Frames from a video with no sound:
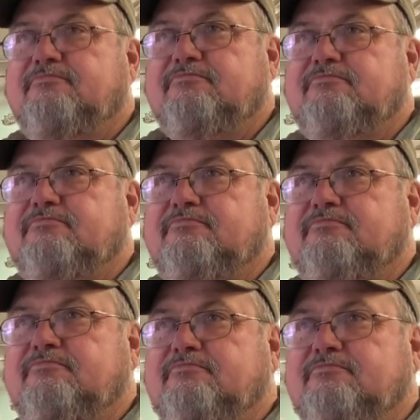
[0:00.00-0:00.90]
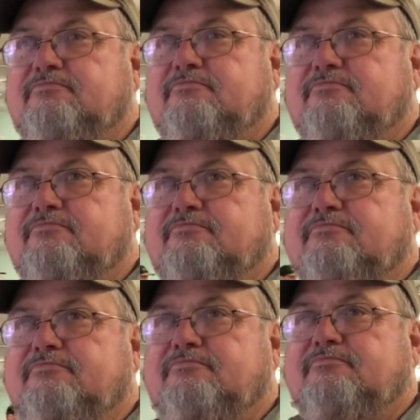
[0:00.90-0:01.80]

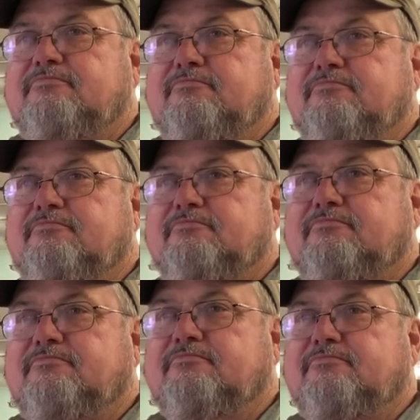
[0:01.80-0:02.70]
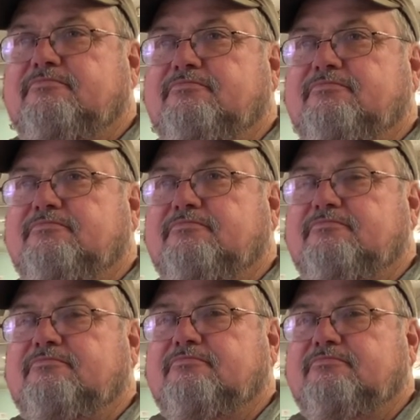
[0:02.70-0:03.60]

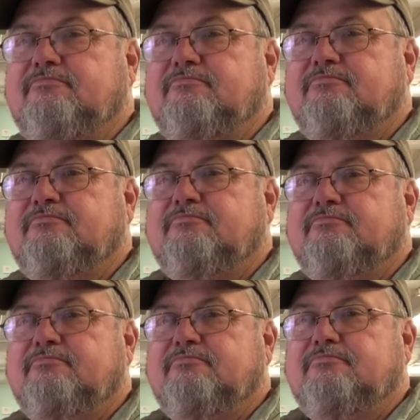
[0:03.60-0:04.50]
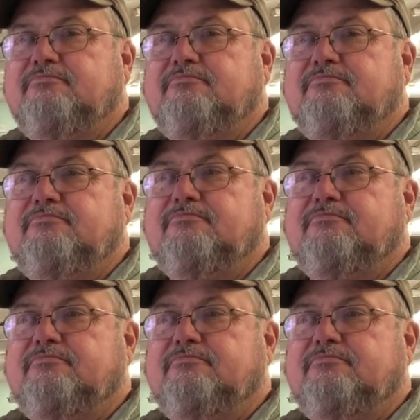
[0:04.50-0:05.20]
This person isn't speaking.